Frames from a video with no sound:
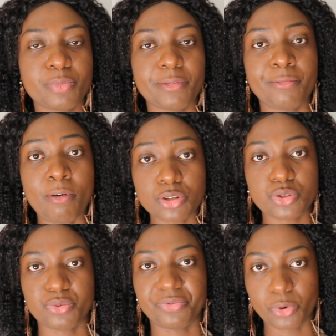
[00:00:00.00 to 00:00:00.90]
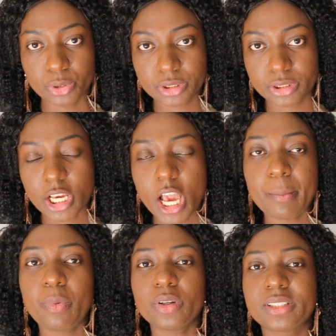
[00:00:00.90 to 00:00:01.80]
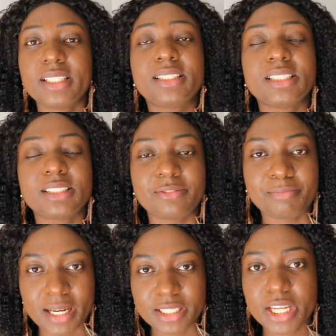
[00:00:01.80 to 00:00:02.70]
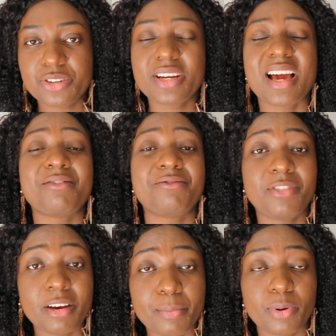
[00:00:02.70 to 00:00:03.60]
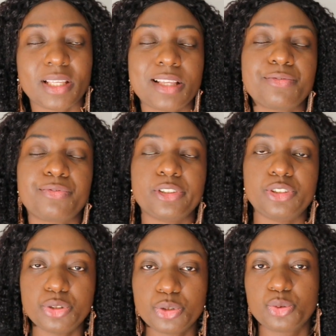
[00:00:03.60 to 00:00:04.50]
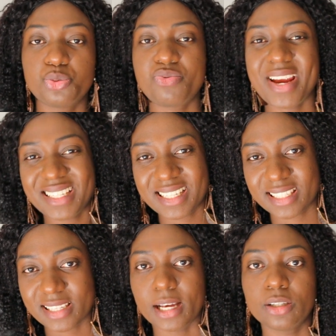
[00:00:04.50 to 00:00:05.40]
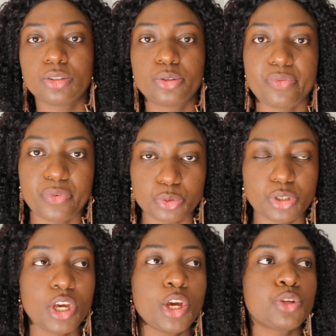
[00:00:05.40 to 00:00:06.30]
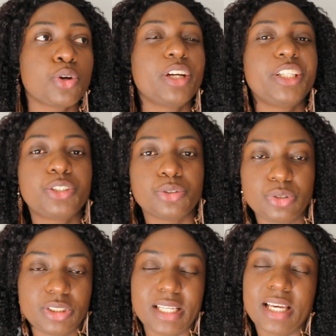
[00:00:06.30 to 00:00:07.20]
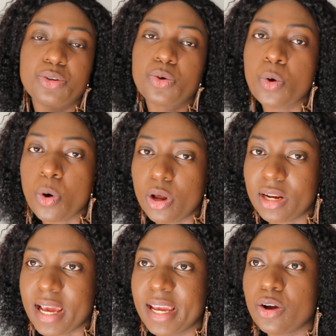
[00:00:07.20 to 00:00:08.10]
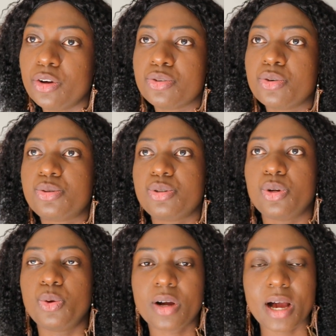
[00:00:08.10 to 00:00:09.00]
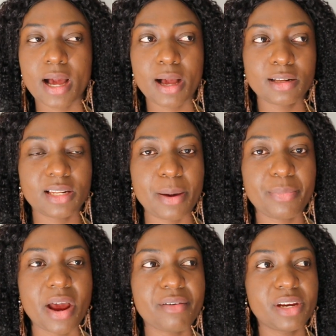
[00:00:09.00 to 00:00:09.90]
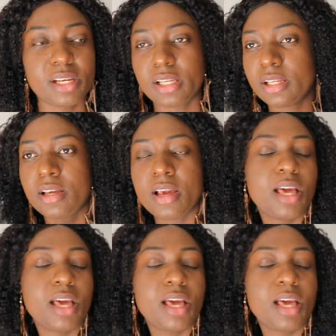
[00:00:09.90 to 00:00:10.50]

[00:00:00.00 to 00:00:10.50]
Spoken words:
to be forced to vote, but it is mandatory and very important for you to register to vote. So all you need to do is either you go online or you go to your local library,